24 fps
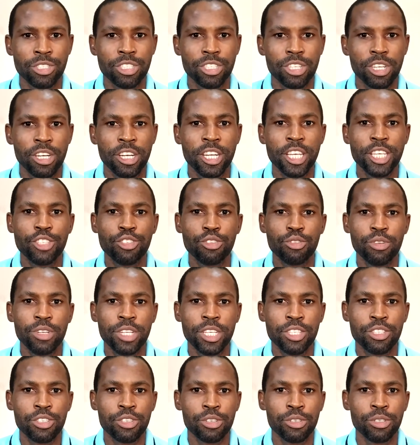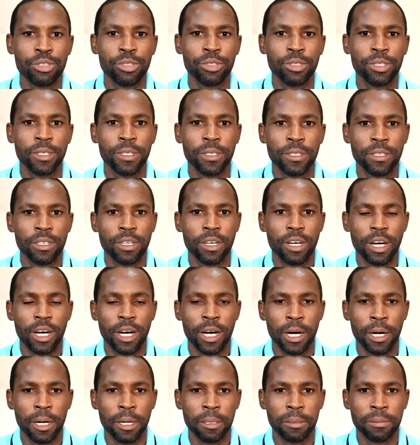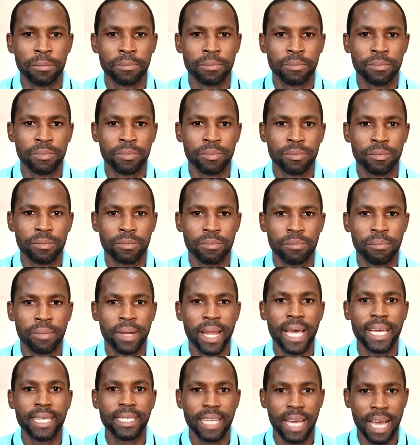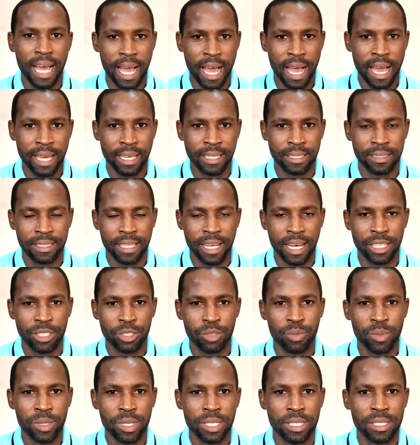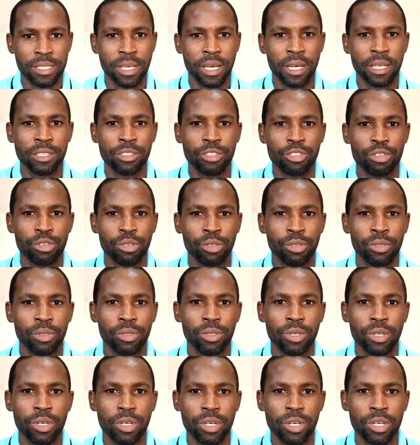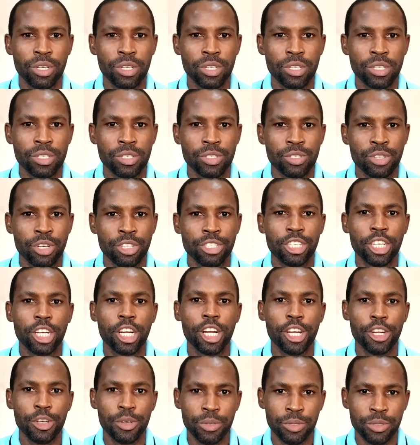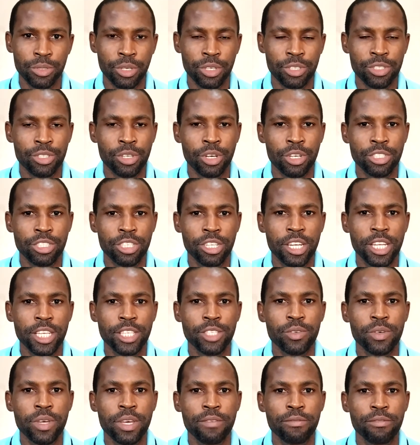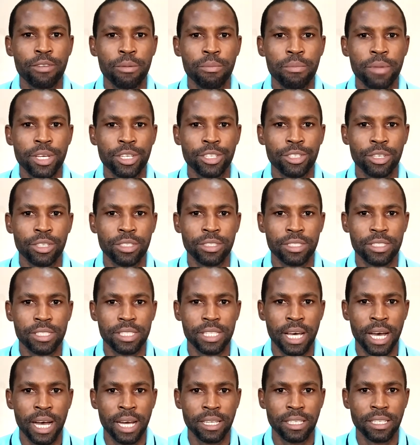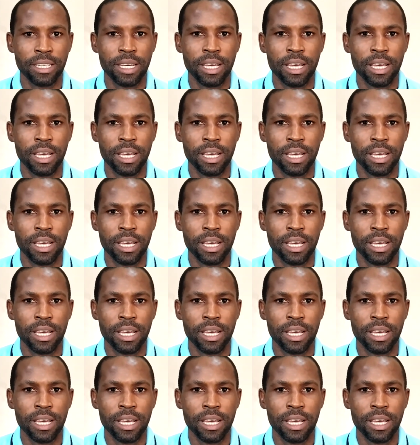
little blind eyes that we turn to such clues or such little information that